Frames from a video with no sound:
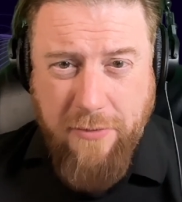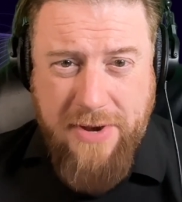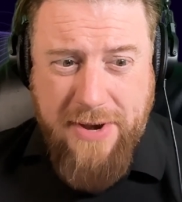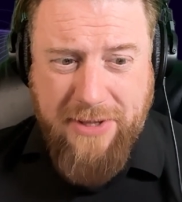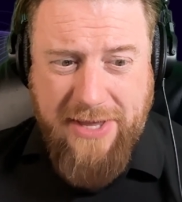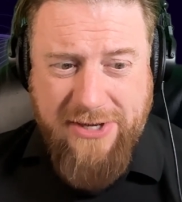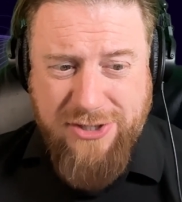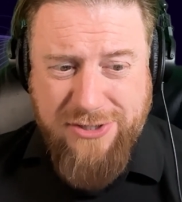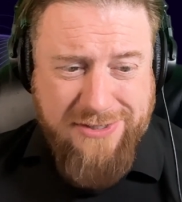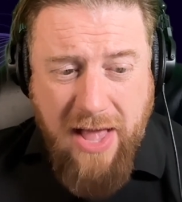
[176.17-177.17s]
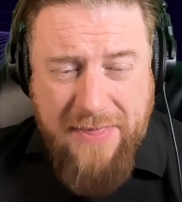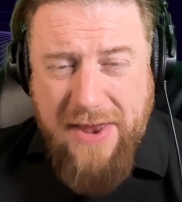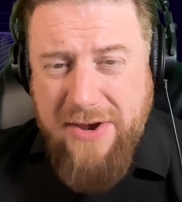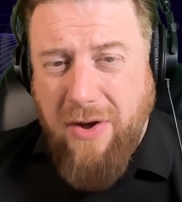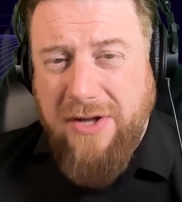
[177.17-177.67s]
manipulations. And
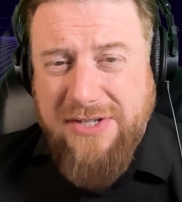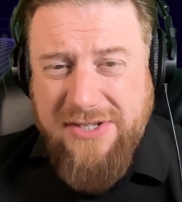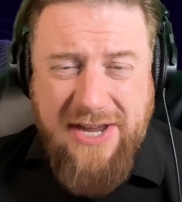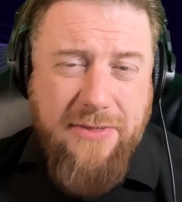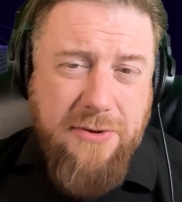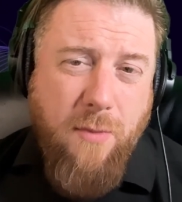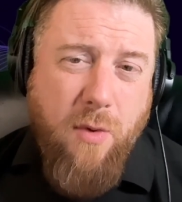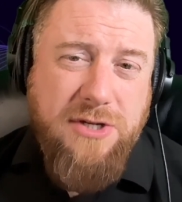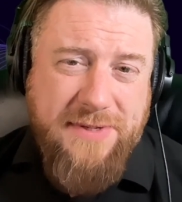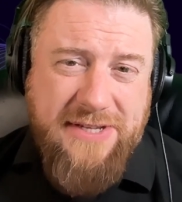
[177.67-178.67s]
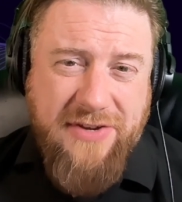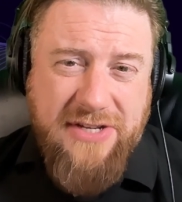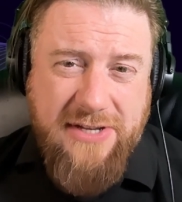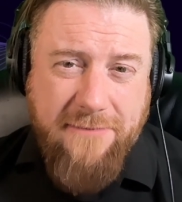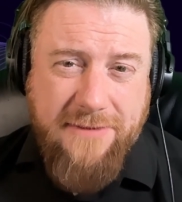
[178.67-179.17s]
then you also see other more specific
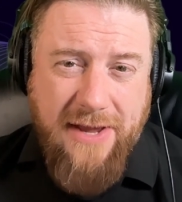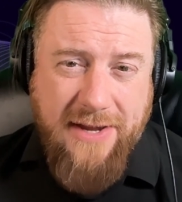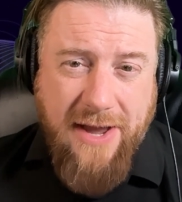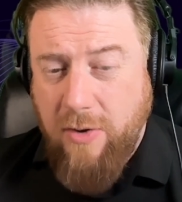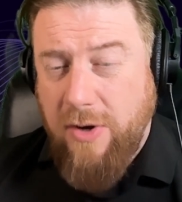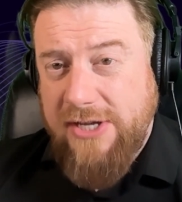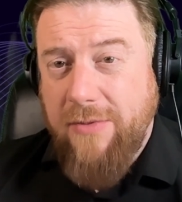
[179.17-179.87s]
stuff like cross-site